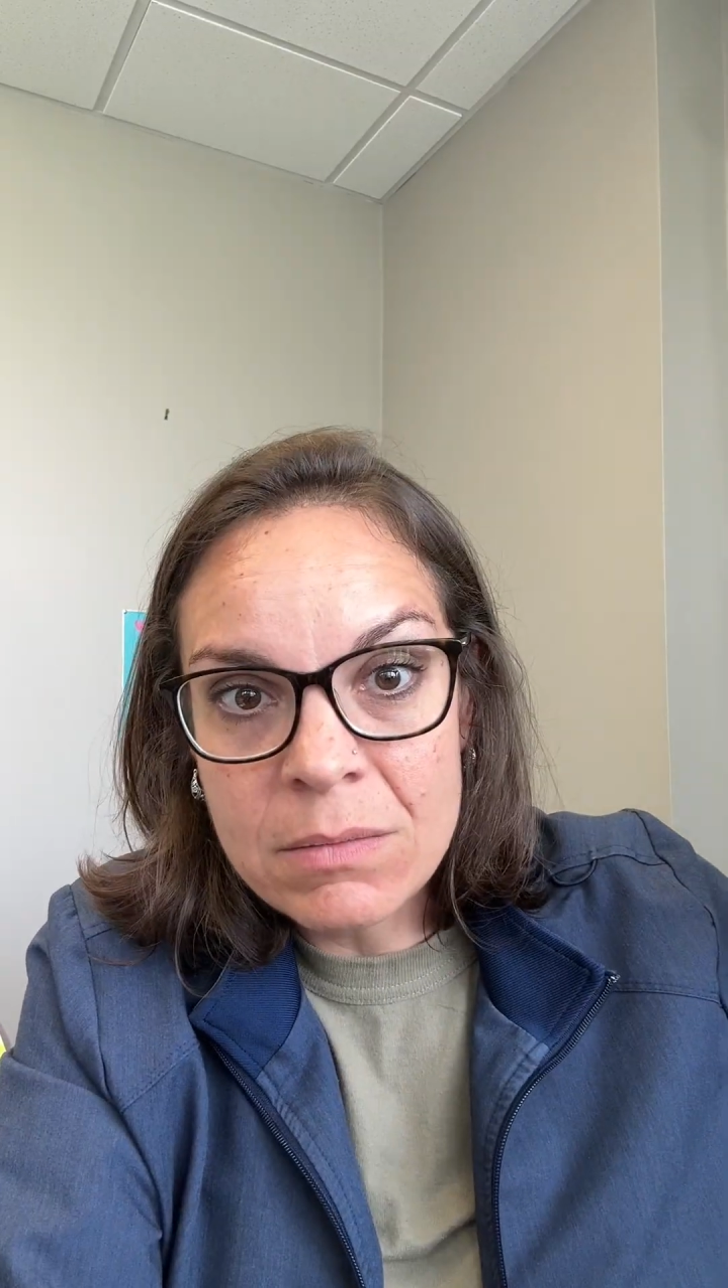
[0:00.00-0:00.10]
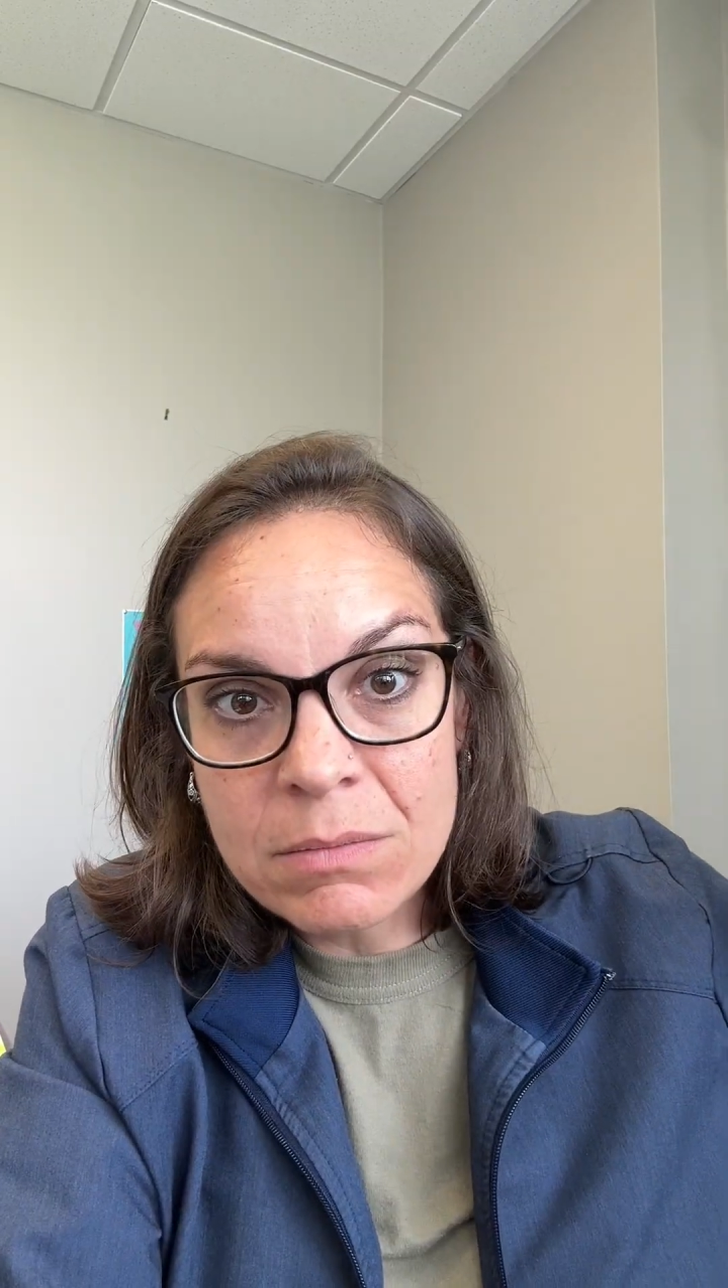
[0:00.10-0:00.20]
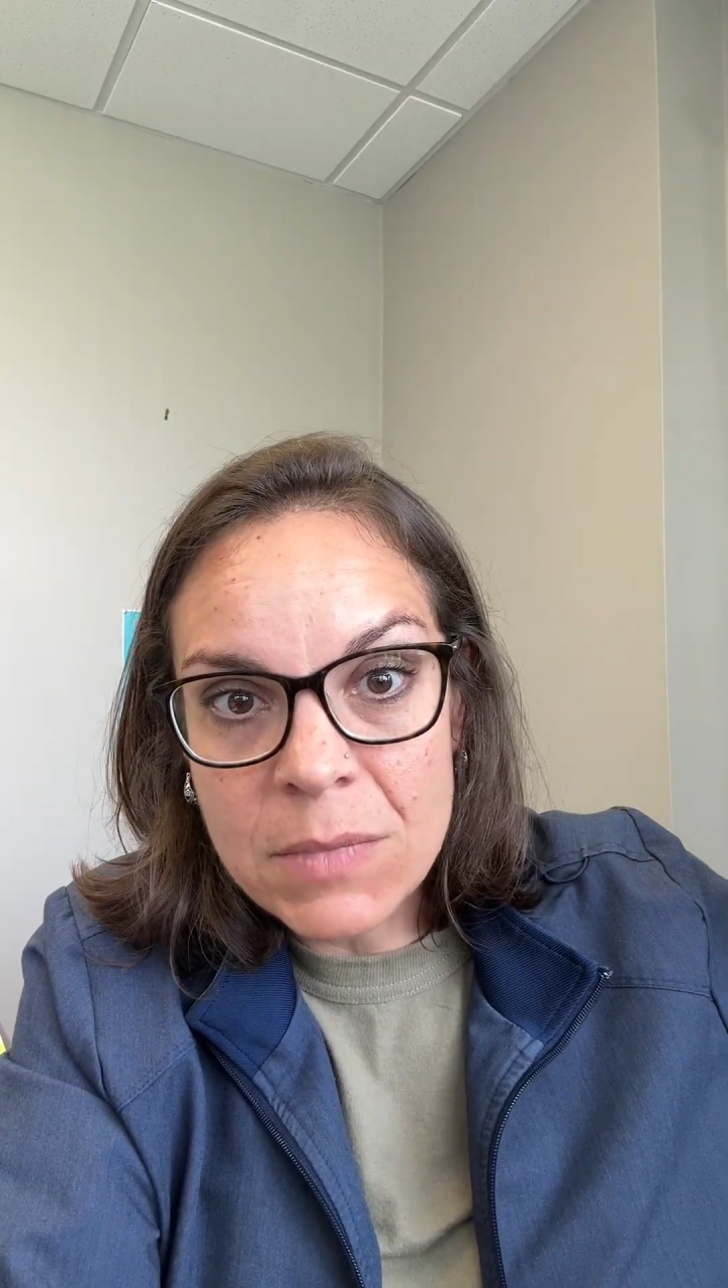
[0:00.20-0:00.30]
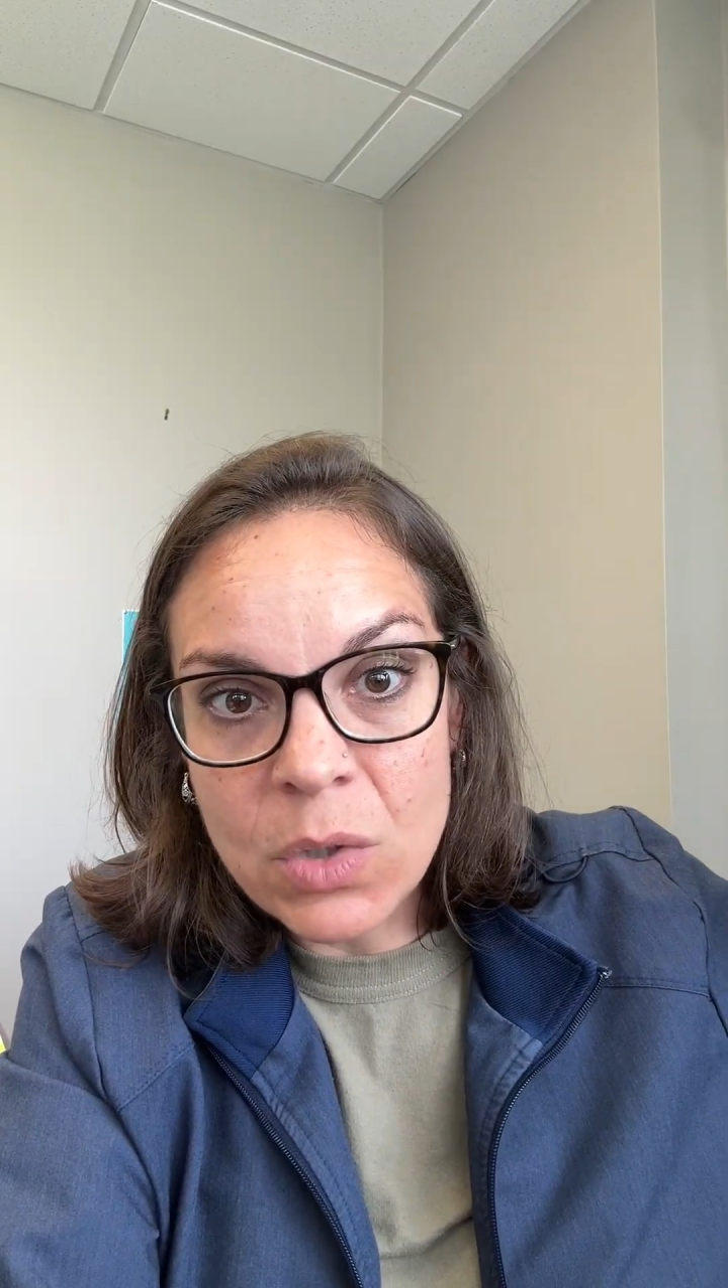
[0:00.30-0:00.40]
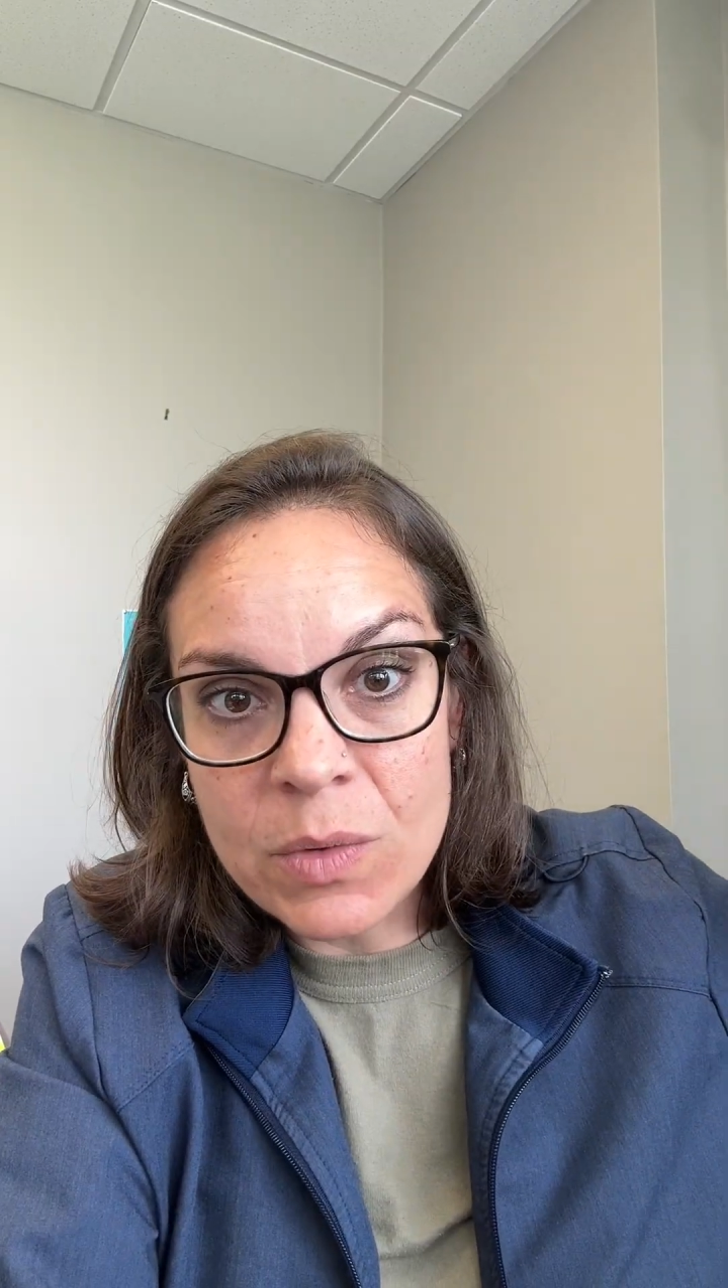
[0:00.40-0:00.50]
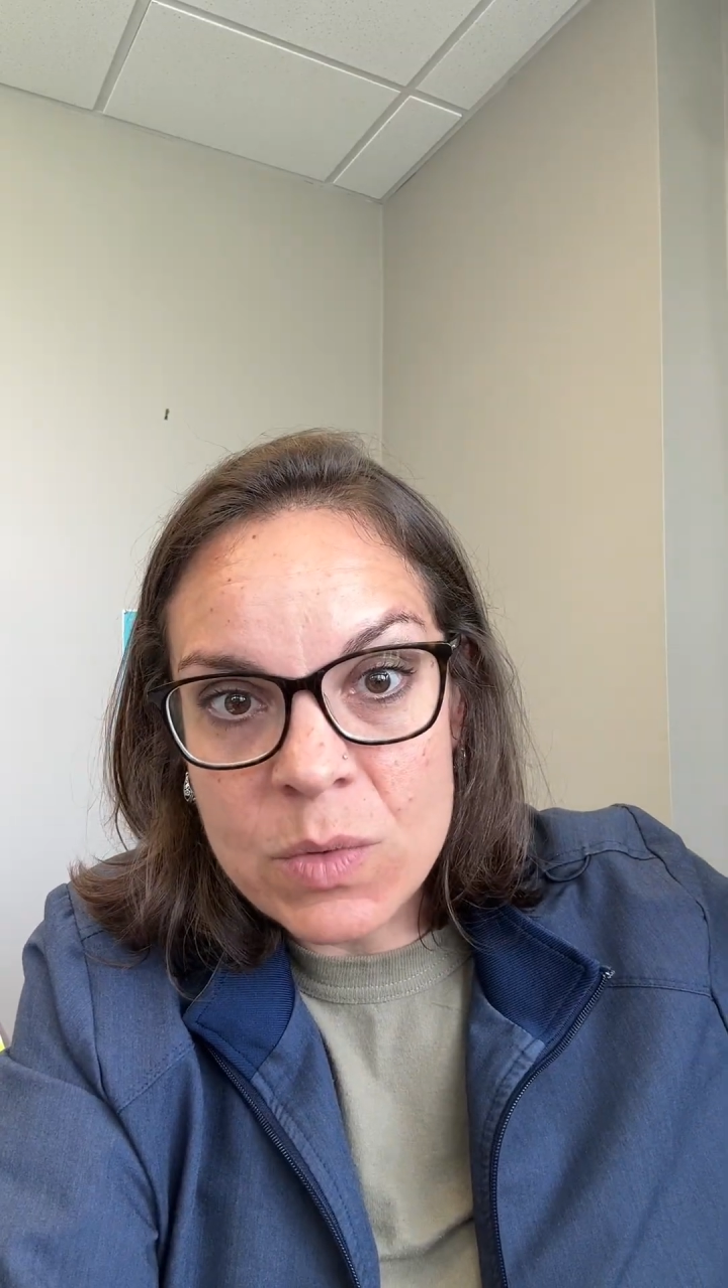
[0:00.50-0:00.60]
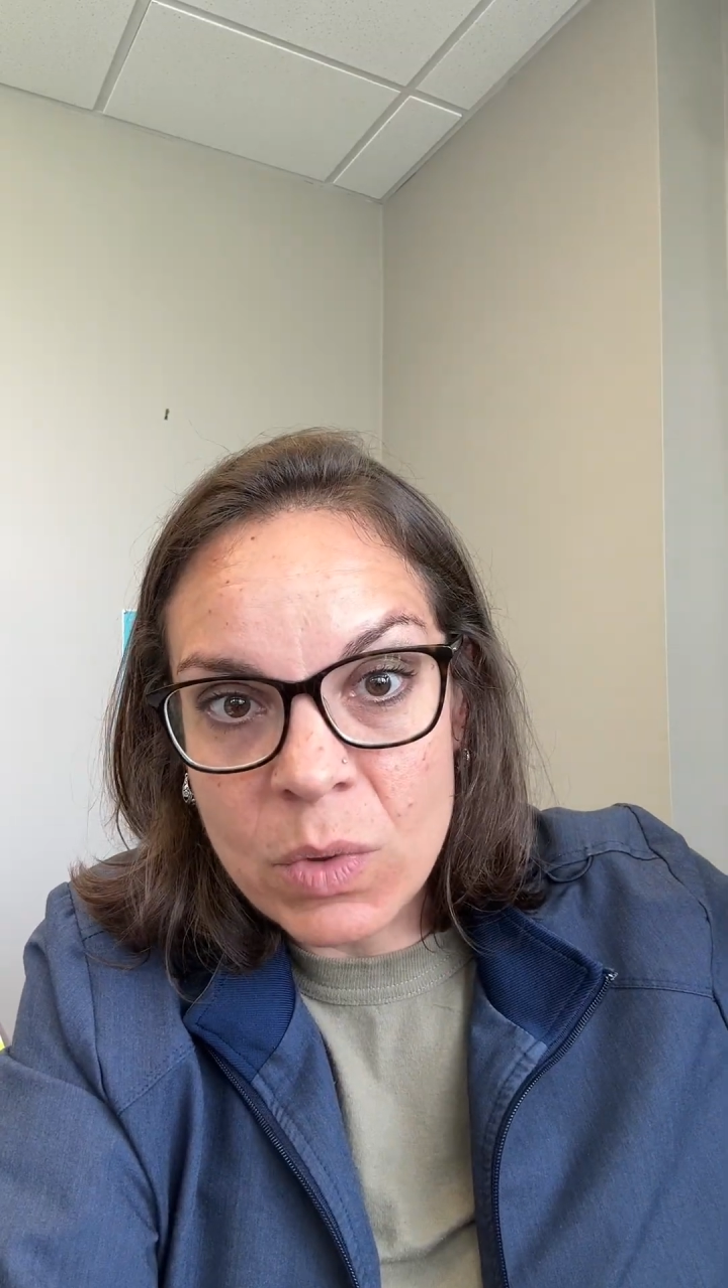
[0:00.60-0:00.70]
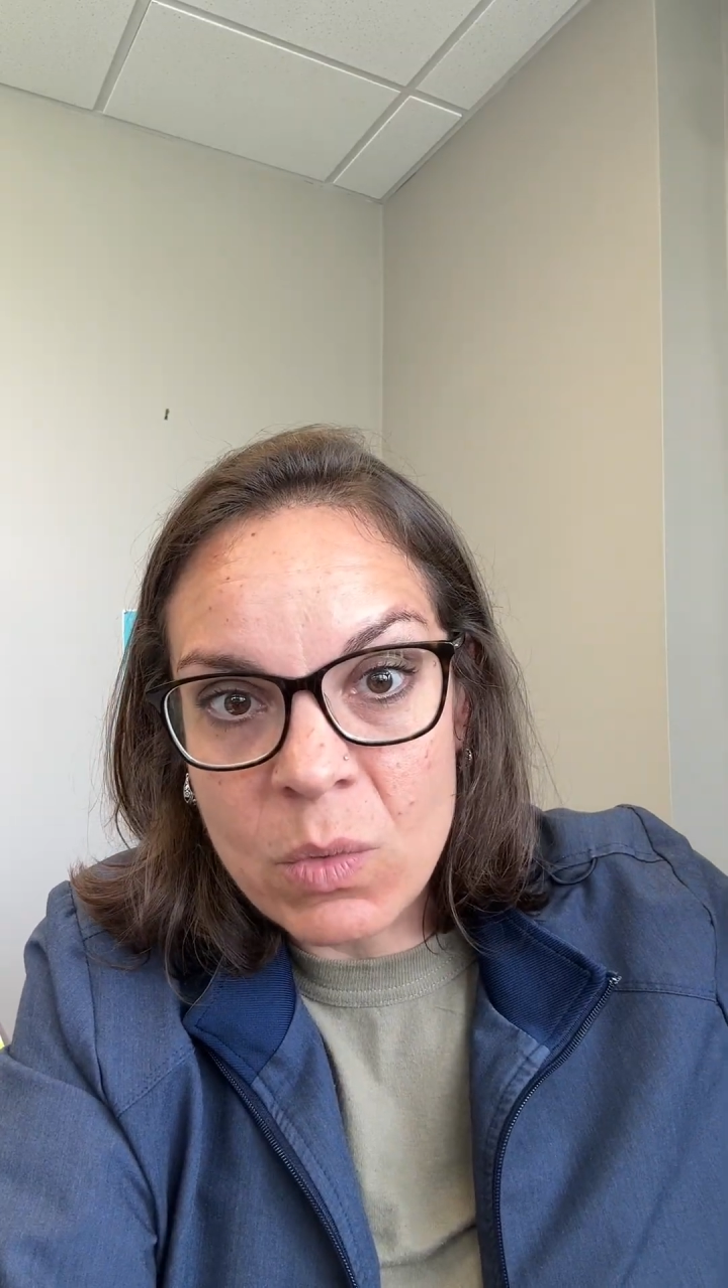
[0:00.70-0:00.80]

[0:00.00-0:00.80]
you always want to